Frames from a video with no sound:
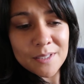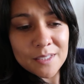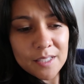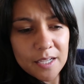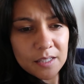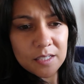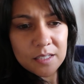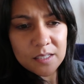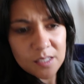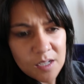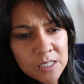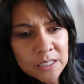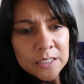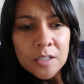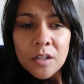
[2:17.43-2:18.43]
It's like this
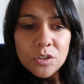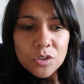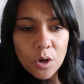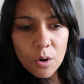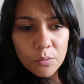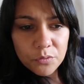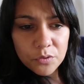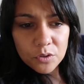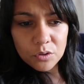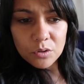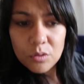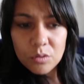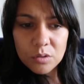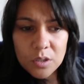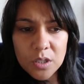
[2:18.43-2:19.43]

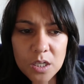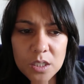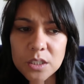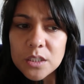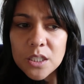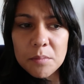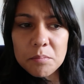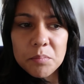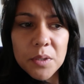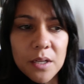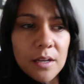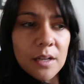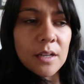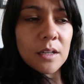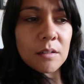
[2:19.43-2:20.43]
tofu,
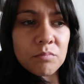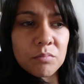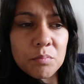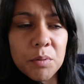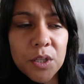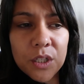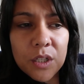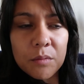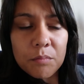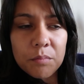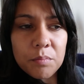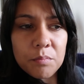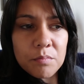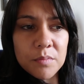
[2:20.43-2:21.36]
tempeh, peanut